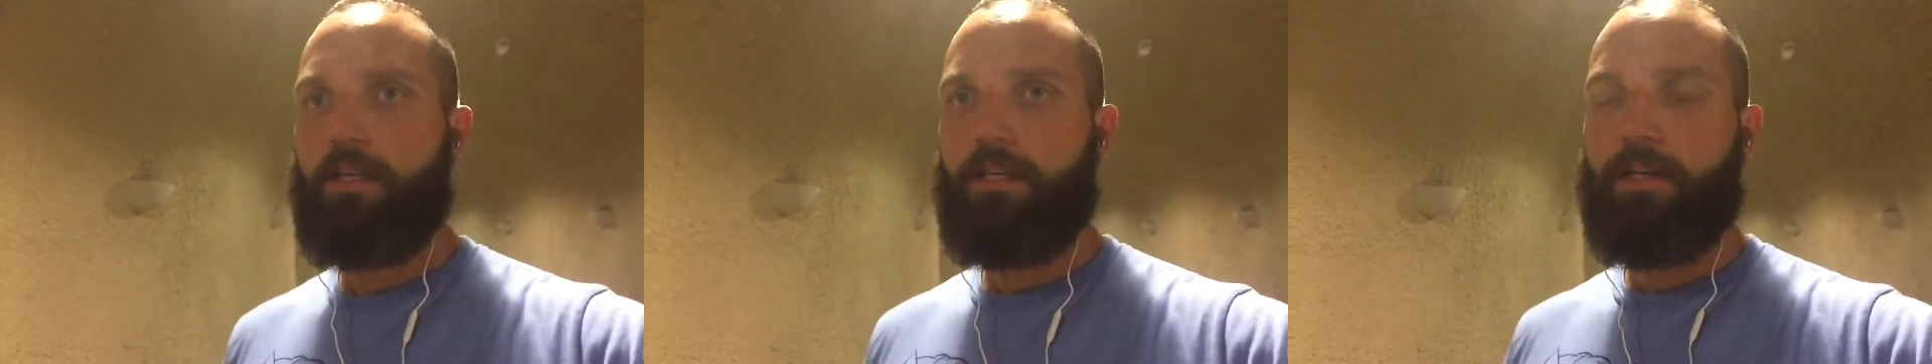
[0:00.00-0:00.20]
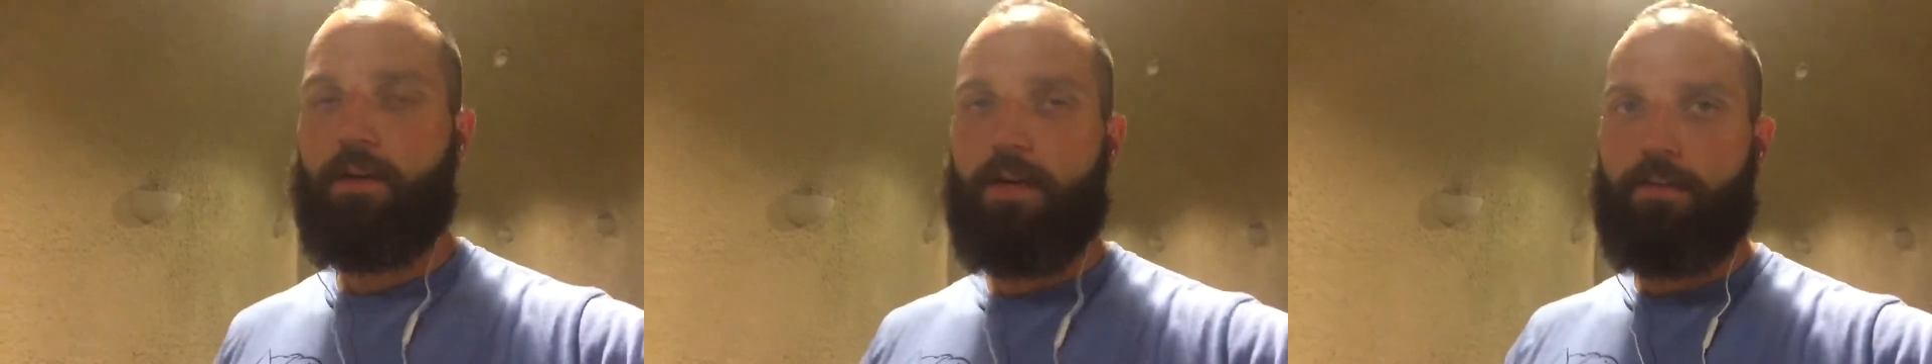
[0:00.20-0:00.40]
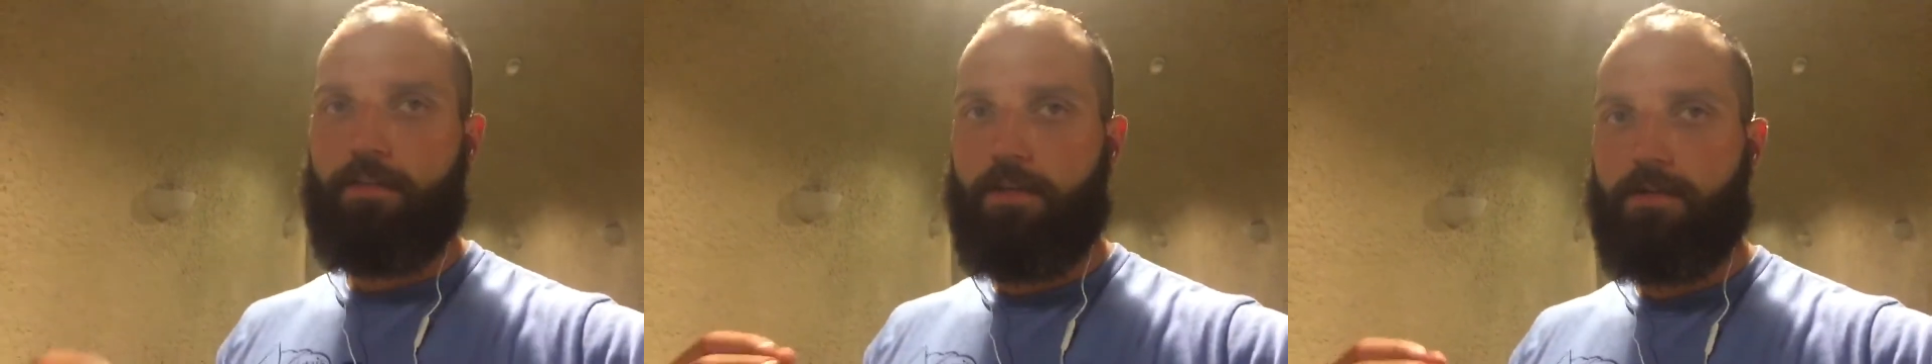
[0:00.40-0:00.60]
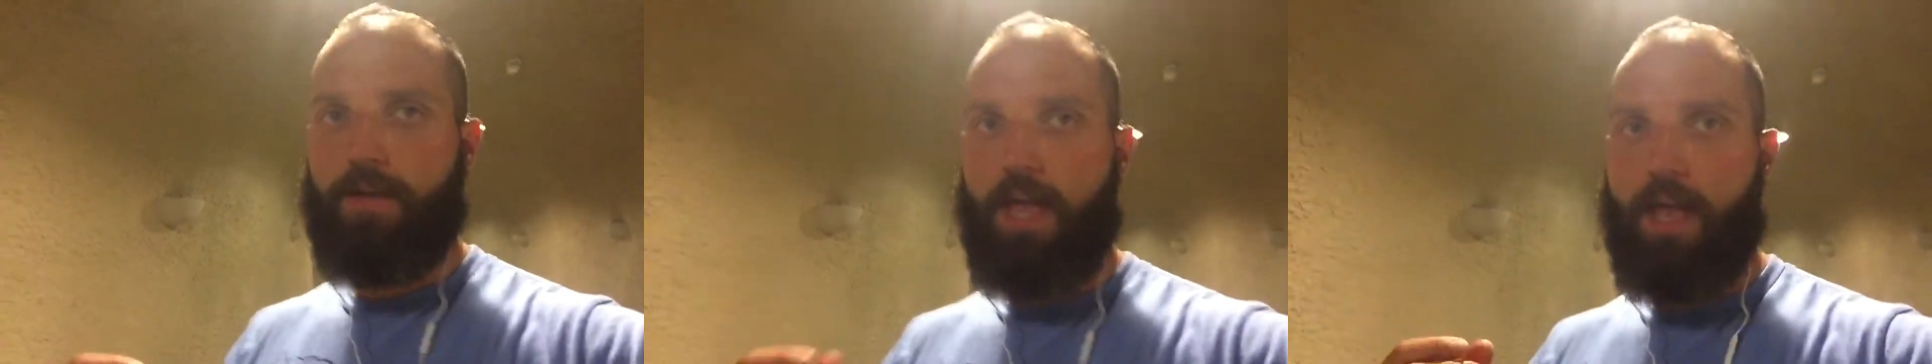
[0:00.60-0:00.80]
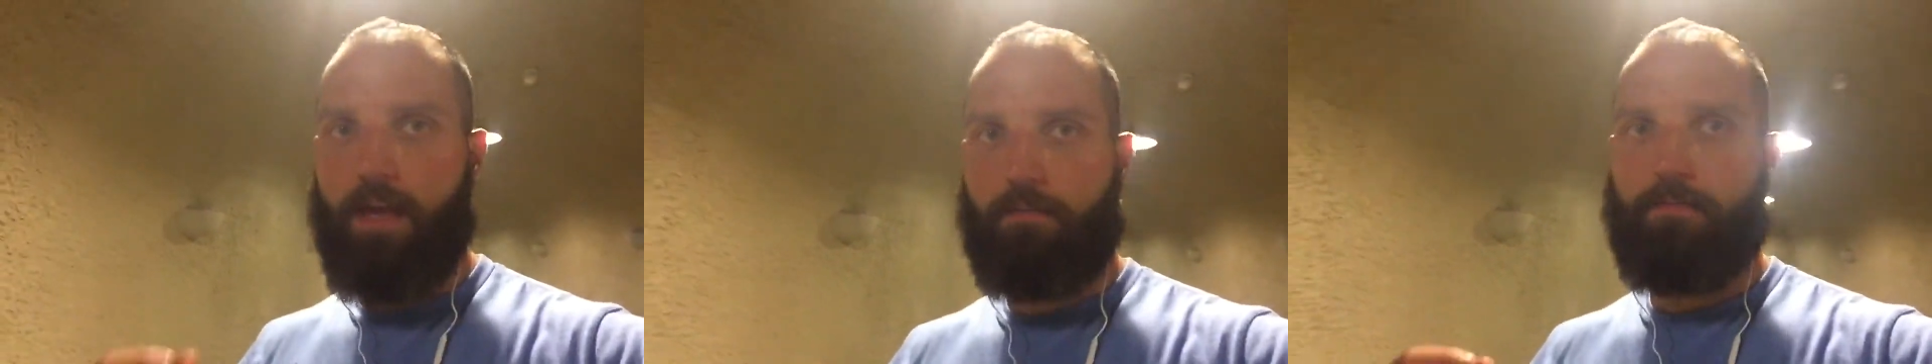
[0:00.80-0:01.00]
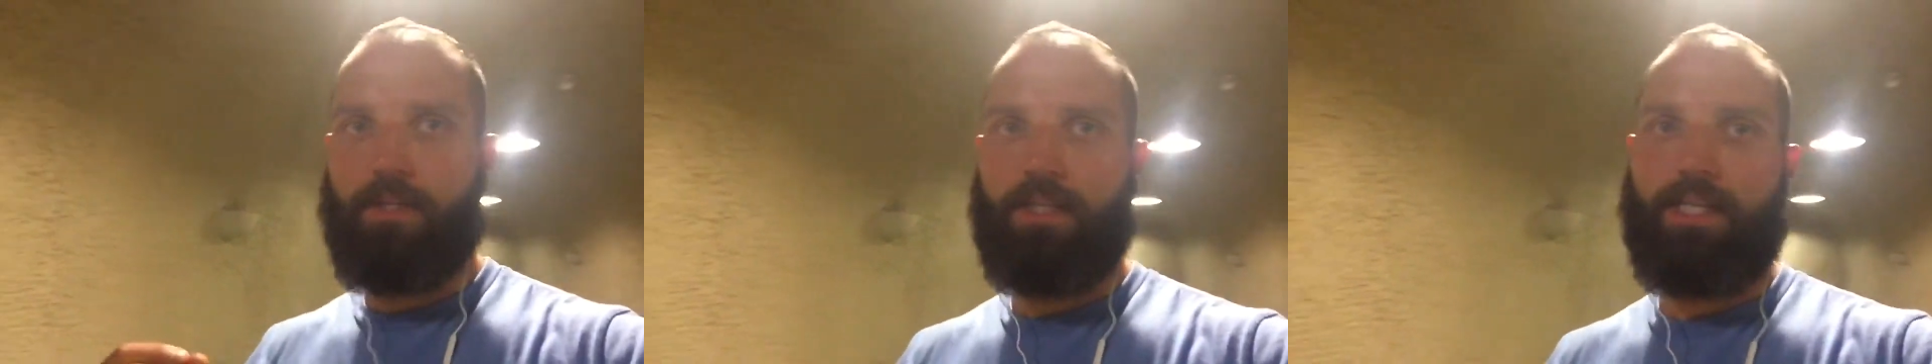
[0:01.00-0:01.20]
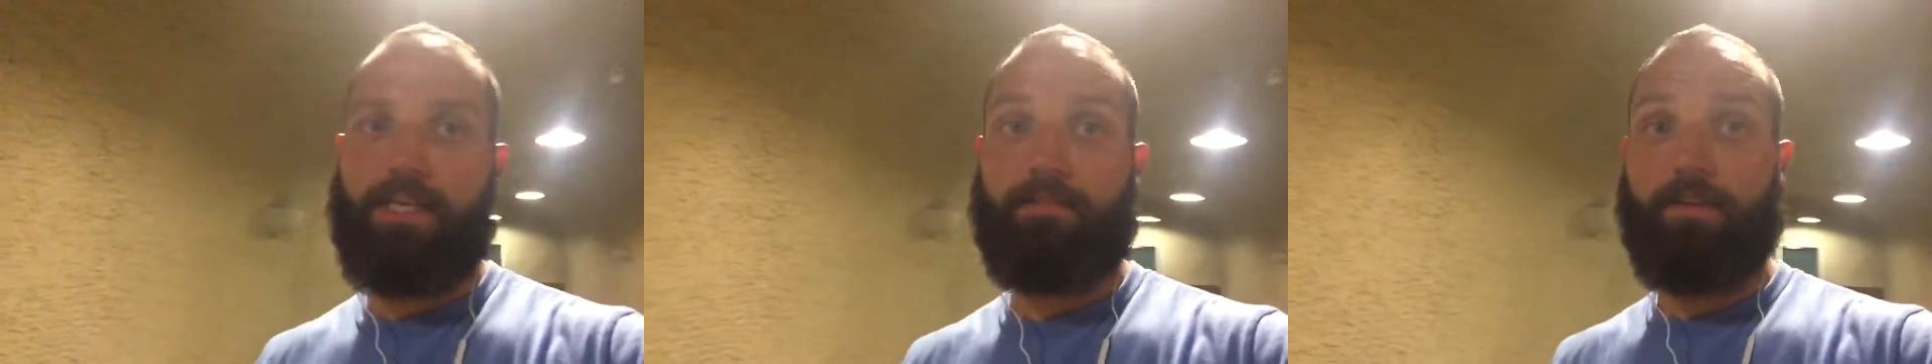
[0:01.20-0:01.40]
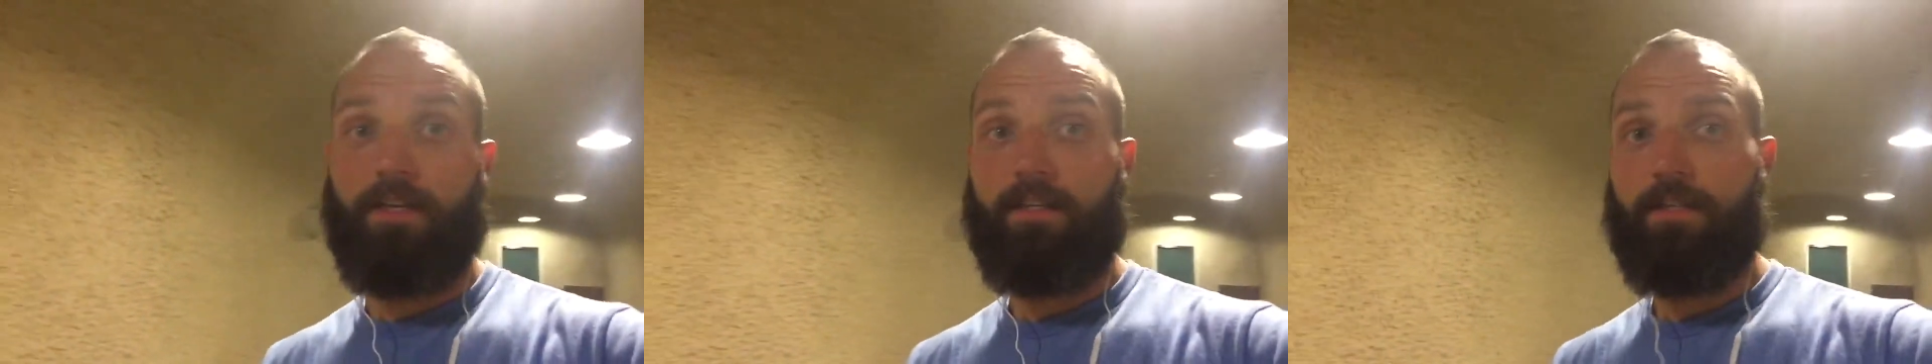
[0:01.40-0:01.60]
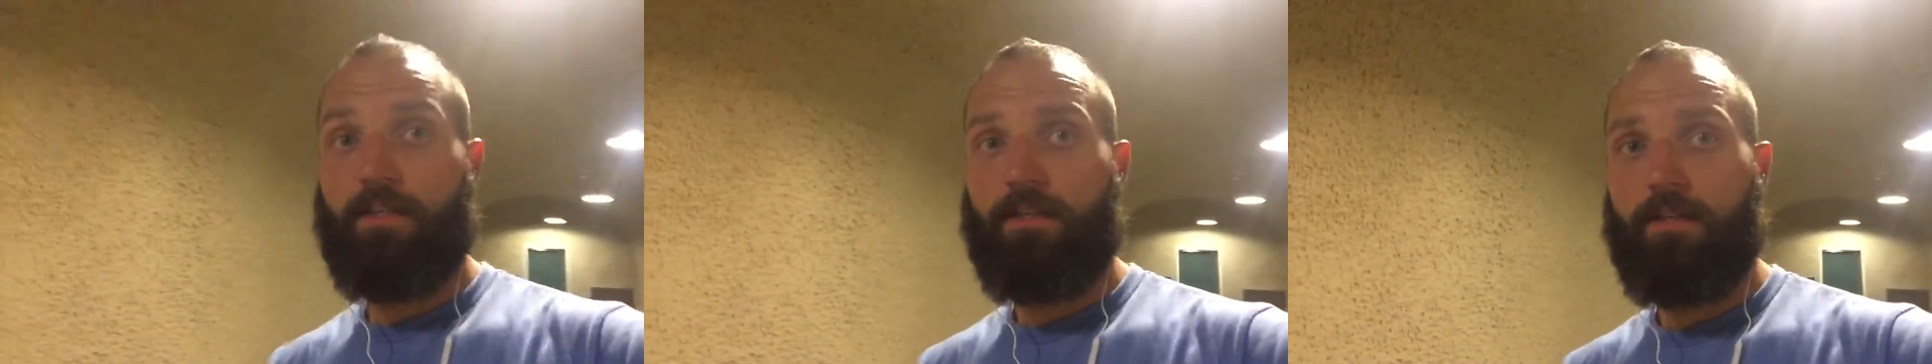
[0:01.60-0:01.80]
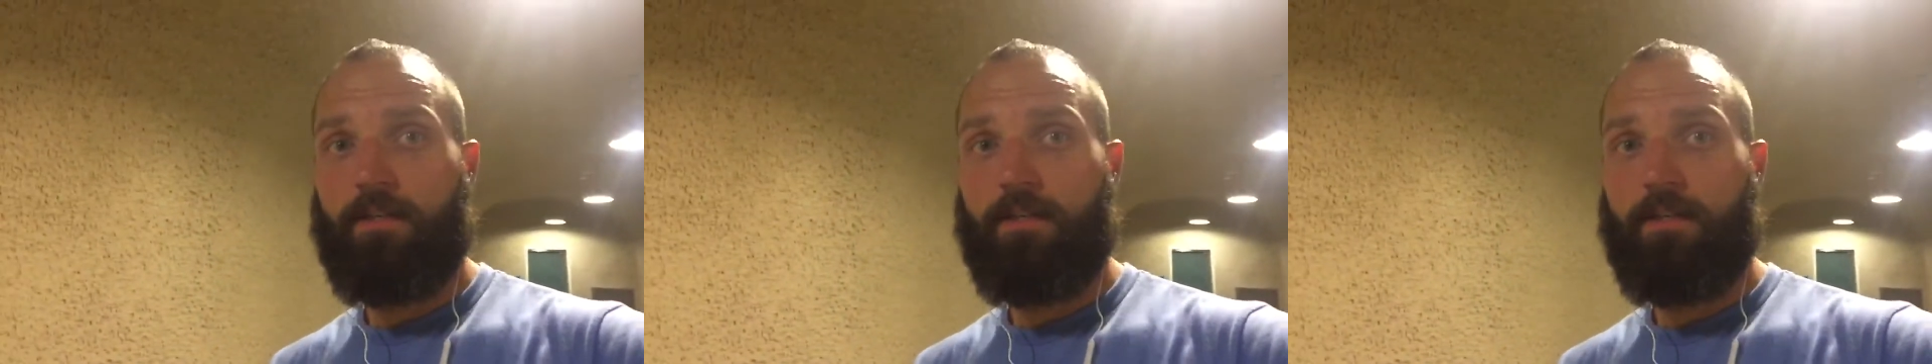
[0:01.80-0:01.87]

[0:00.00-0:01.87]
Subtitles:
if you can't believe it,